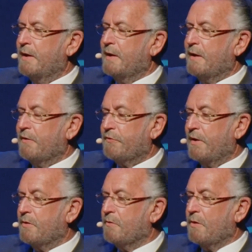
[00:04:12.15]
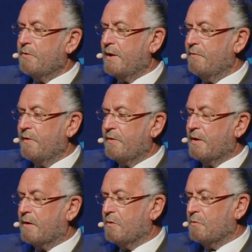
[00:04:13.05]
He said, you know, David,
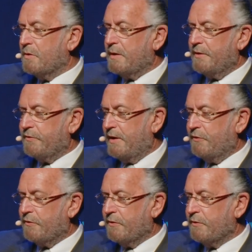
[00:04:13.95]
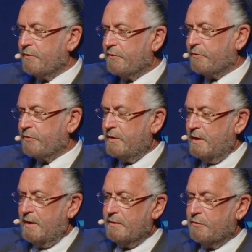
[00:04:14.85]
there are organizations
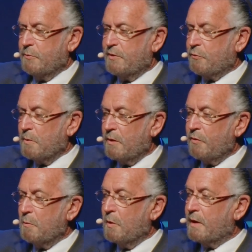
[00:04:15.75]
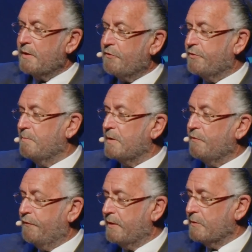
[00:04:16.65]
in the Jewish world that work in similar
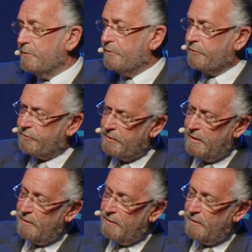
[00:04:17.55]
fields,